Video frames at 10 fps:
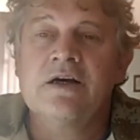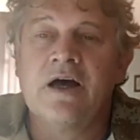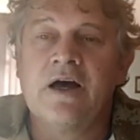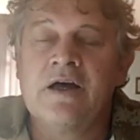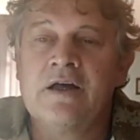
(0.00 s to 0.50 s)

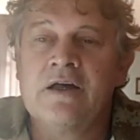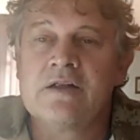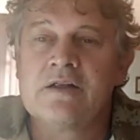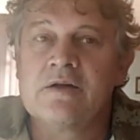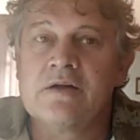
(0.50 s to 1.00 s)

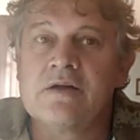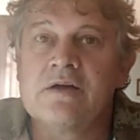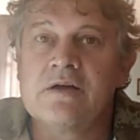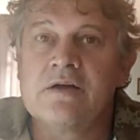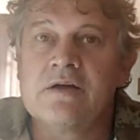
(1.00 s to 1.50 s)
and
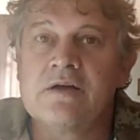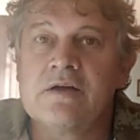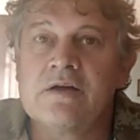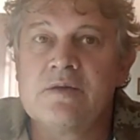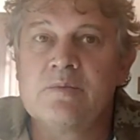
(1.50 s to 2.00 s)
in
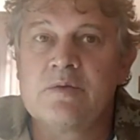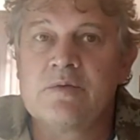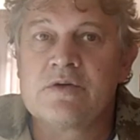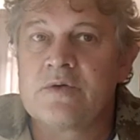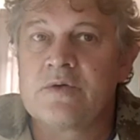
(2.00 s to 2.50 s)
each team
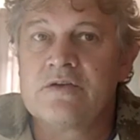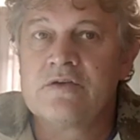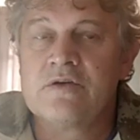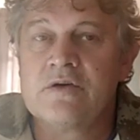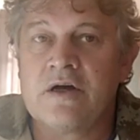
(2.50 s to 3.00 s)
there was one or
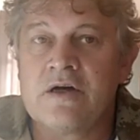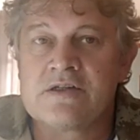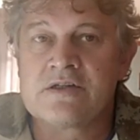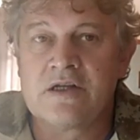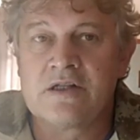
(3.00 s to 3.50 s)
two
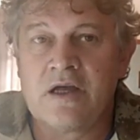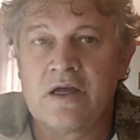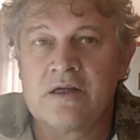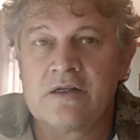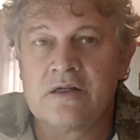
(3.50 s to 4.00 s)
guys that
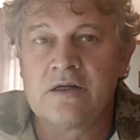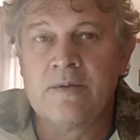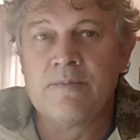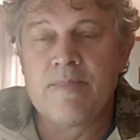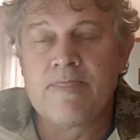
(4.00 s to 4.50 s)
had
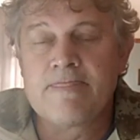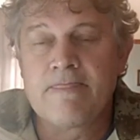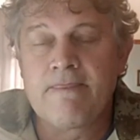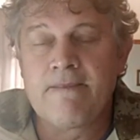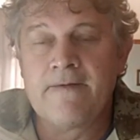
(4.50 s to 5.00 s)
um,
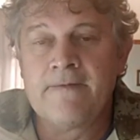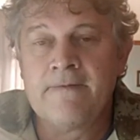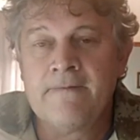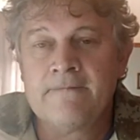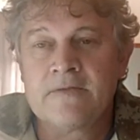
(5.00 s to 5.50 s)

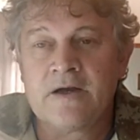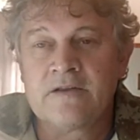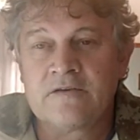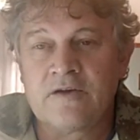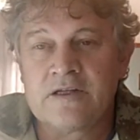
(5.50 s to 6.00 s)
uh,
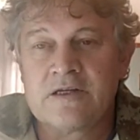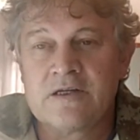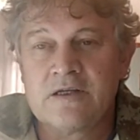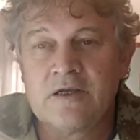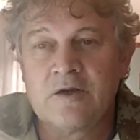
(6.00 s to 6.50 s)
night sight
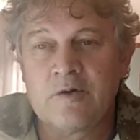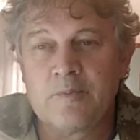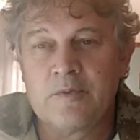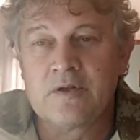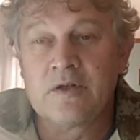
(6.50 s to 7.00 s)

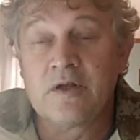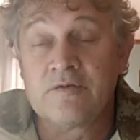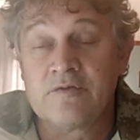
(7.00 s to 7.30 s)
equipment, night